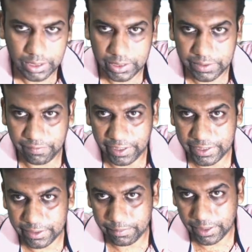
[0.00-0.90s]

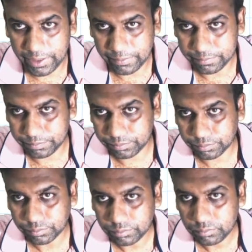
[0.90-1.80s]
divided by
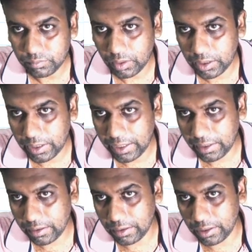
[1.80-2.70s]

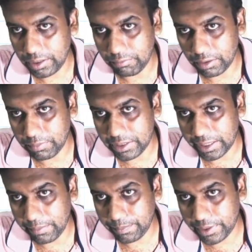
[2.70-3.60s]
1 by
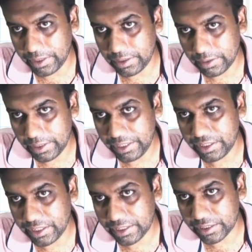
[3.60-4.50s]
time period
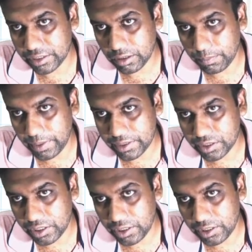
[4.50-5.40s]
integration of
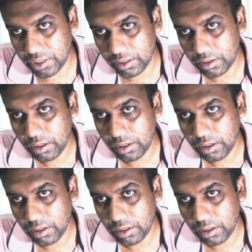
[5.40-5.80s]
xt dt,